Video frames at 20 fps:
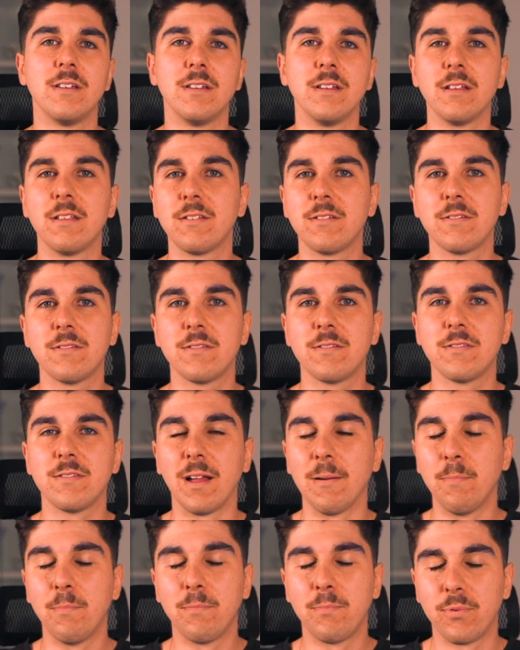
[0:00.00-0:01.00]
it's
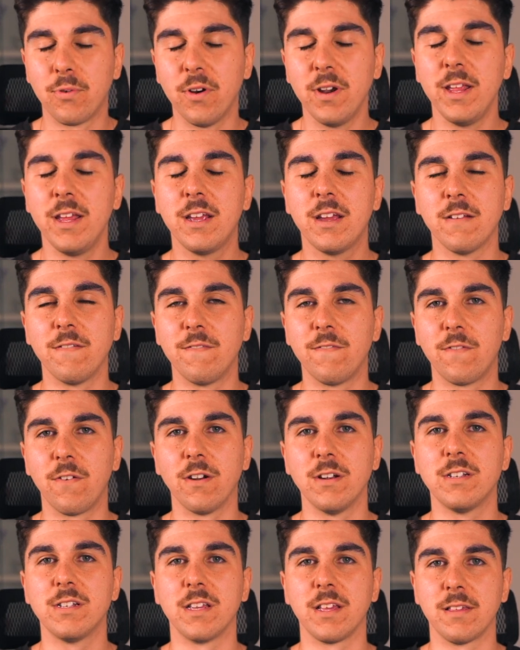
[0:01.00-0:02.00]
a pretty
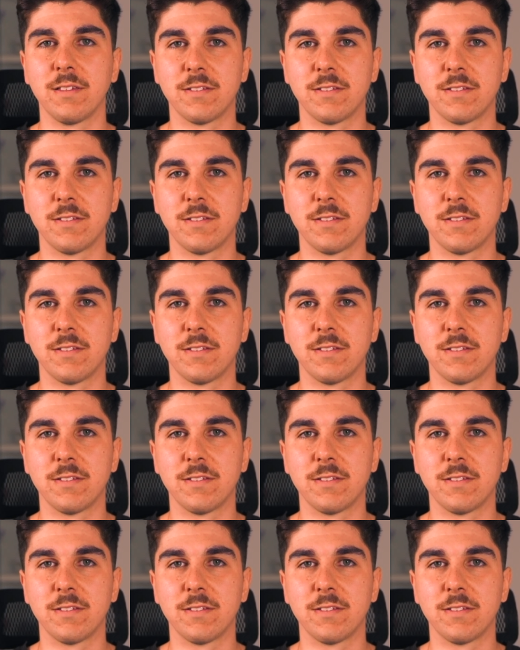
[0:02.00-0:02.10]
confronting